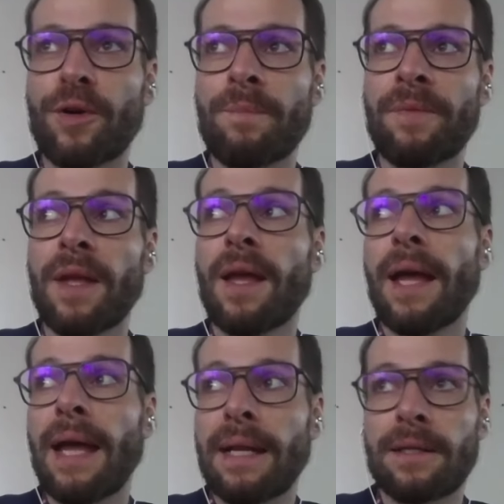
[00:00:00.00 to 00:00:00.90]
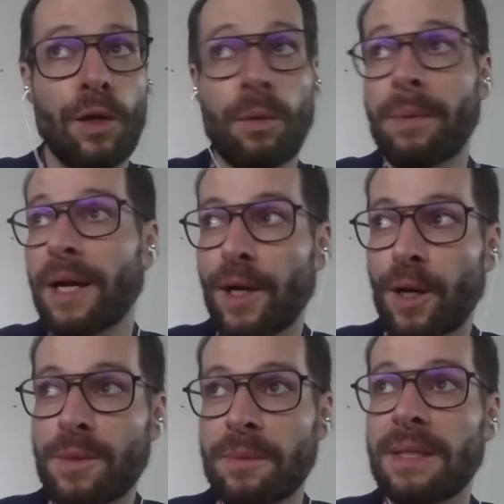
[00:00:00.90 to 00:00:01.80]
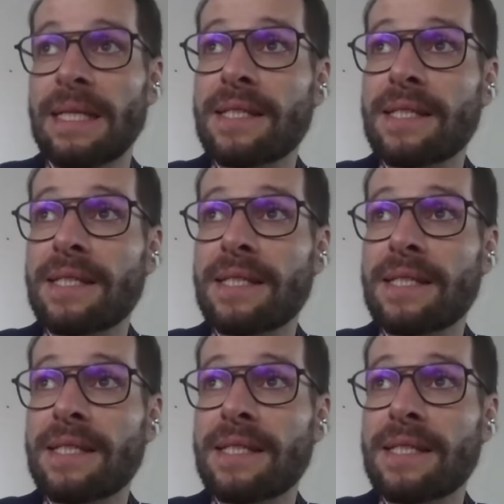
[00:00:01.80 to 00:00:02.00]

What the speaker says: Forum and the Global Bioeconomy,